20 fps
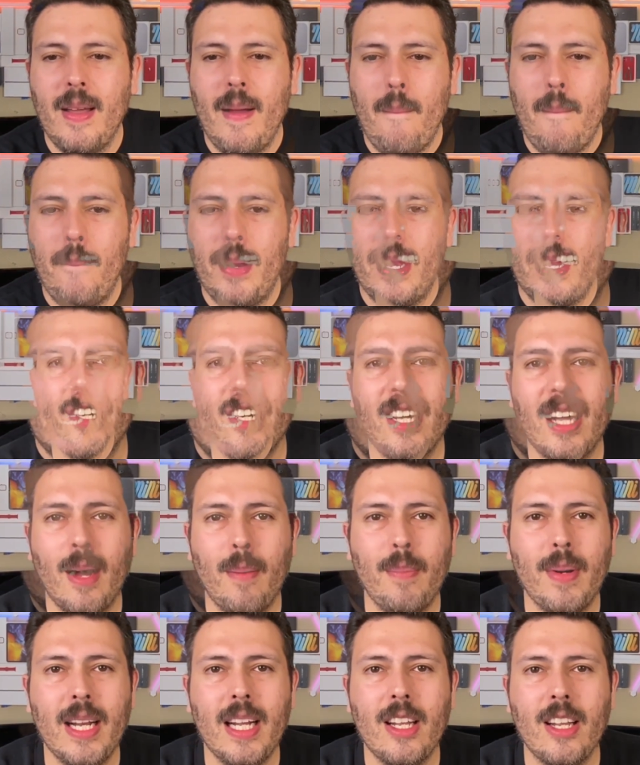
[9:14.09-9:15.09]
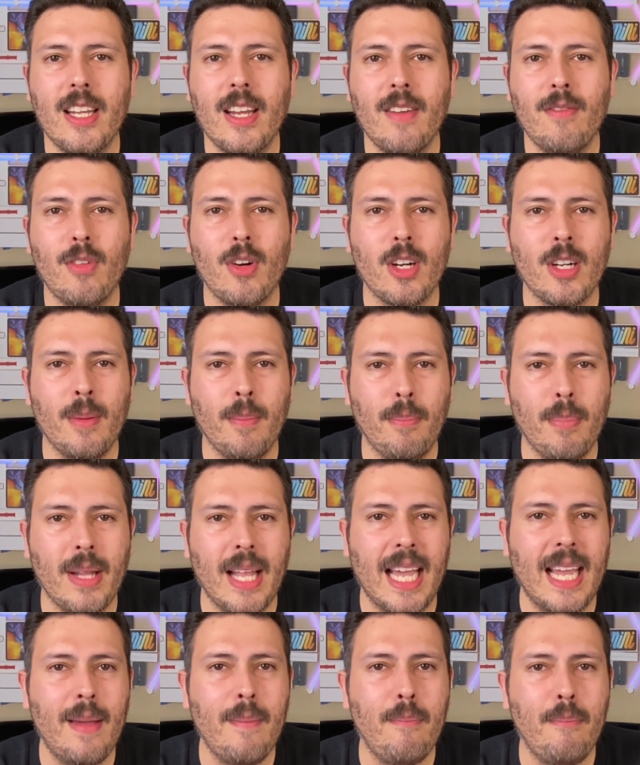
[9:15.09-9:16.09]
Is your company looking for a
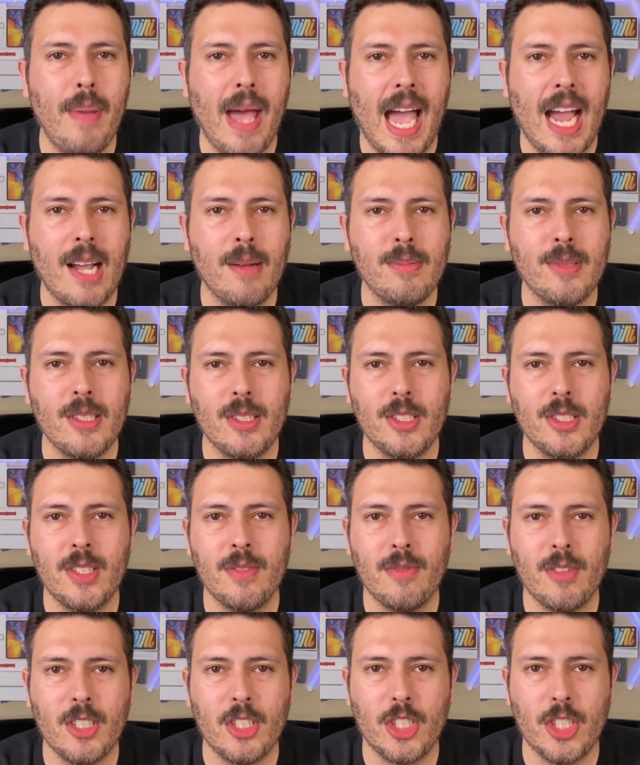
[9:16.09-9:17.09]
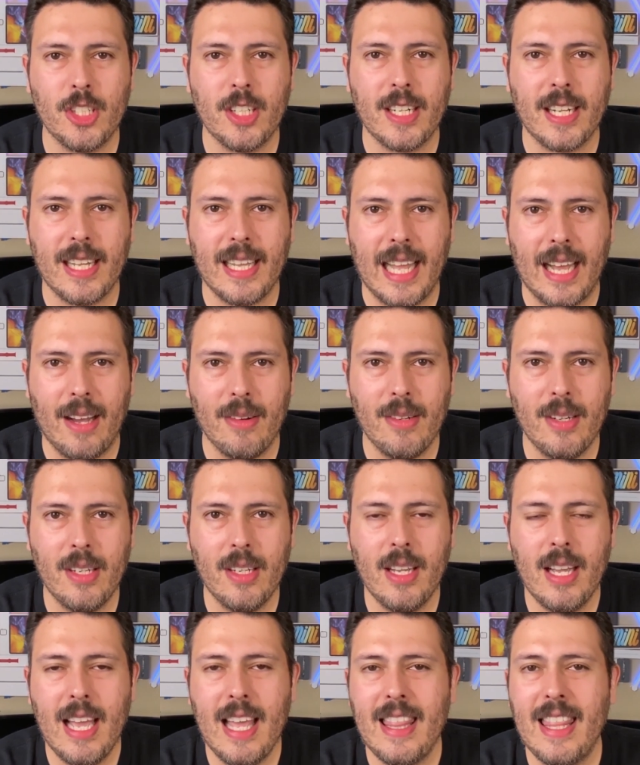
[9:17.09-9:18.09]
compliant backup solution for Jira Cloud?
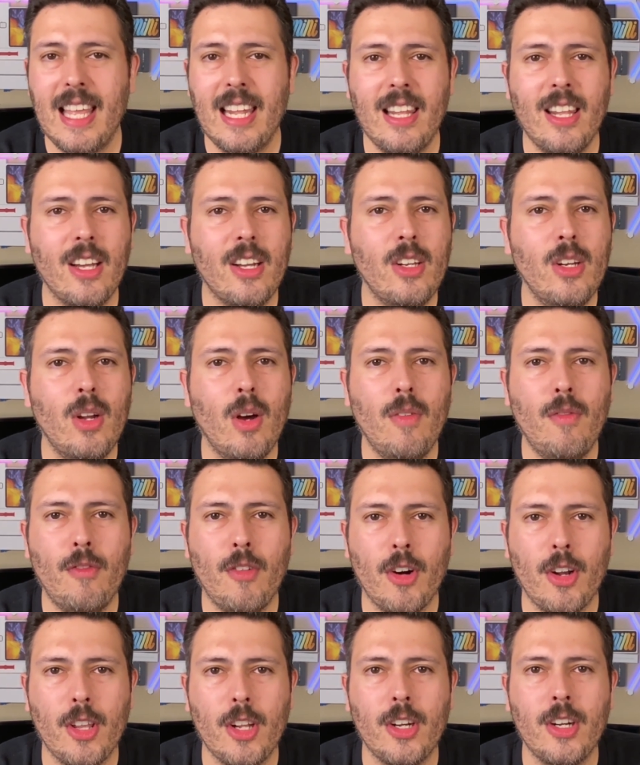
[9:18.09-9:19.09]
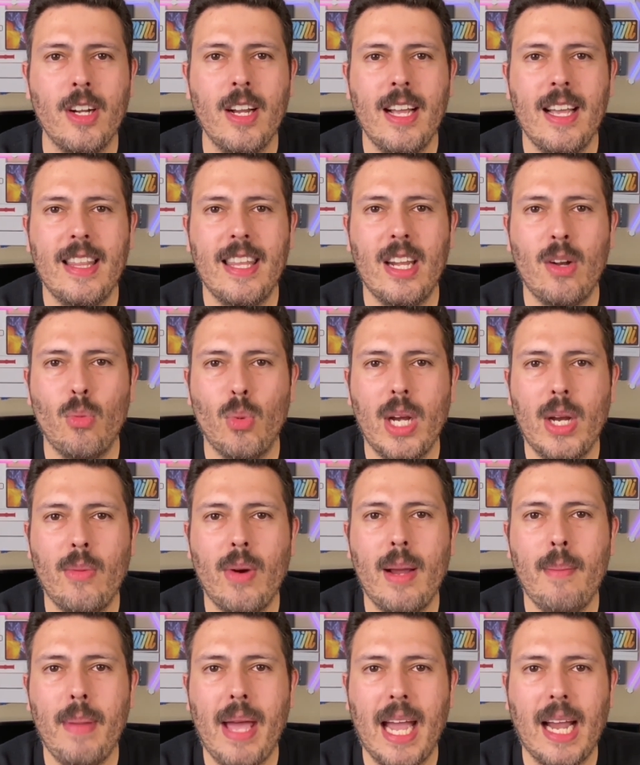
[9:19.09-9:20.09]
Then look no further than
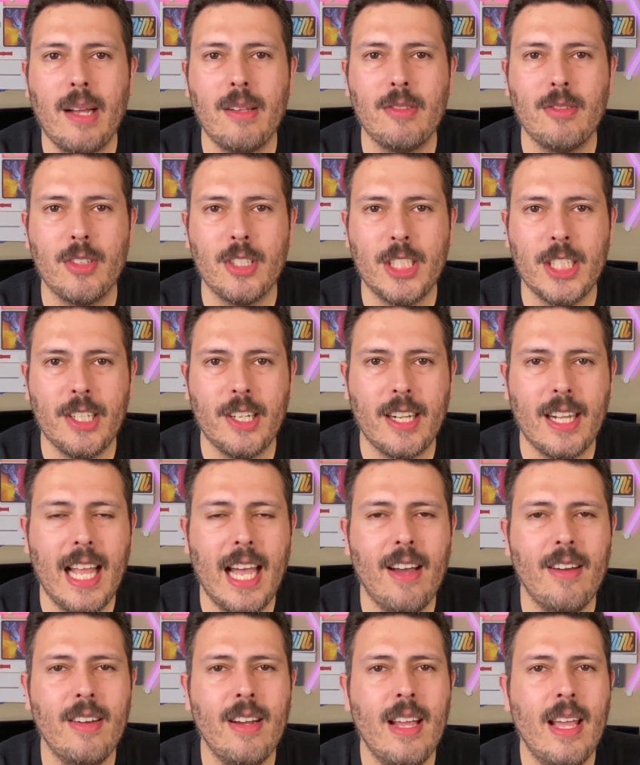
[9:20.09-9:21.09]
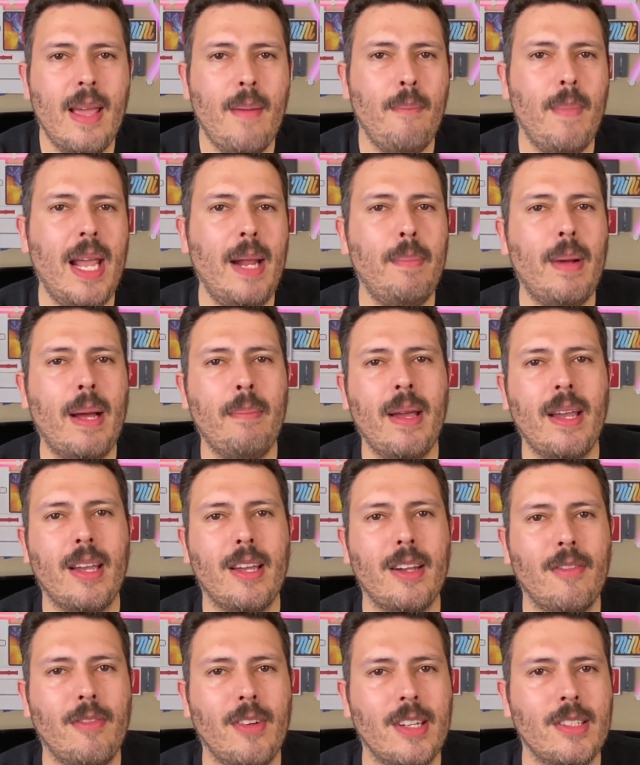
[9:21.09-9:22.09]
Rewind Backups for Jira Cloud, made by my
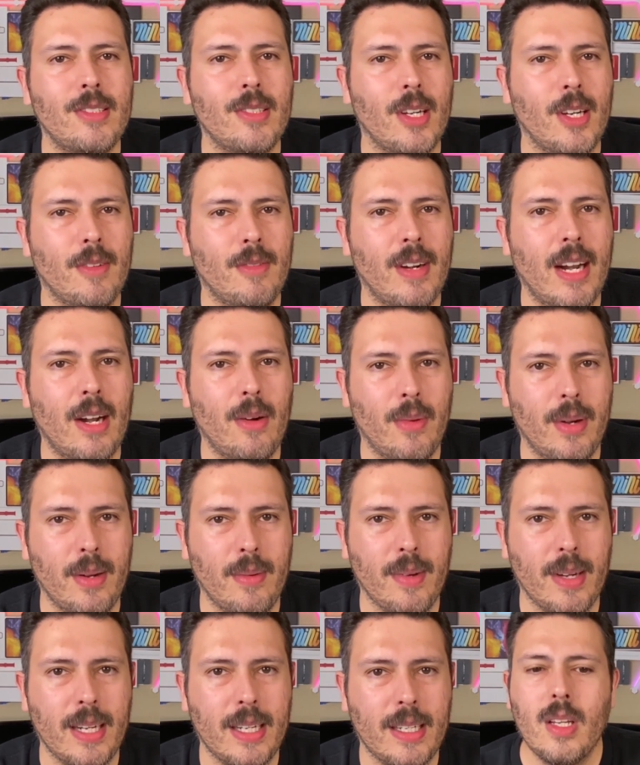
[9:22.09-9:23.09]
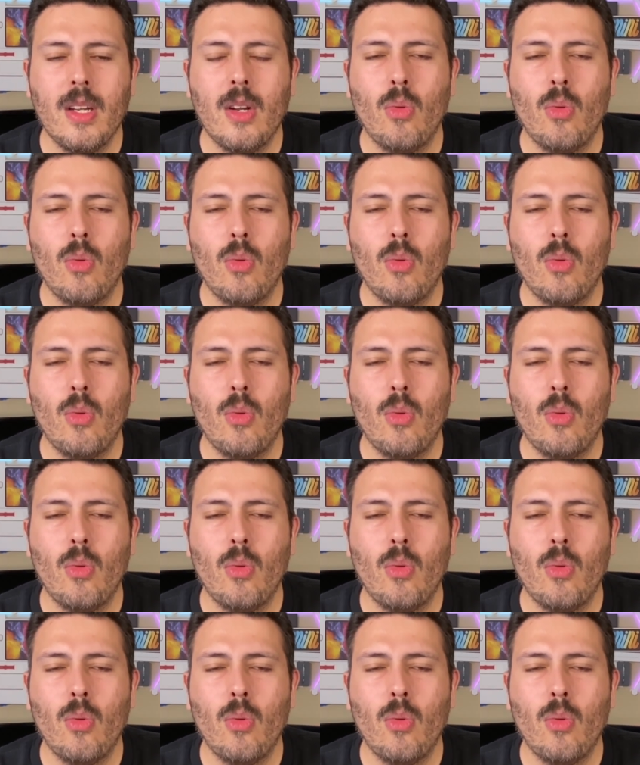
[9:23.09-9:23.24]
good friends over at Rewind.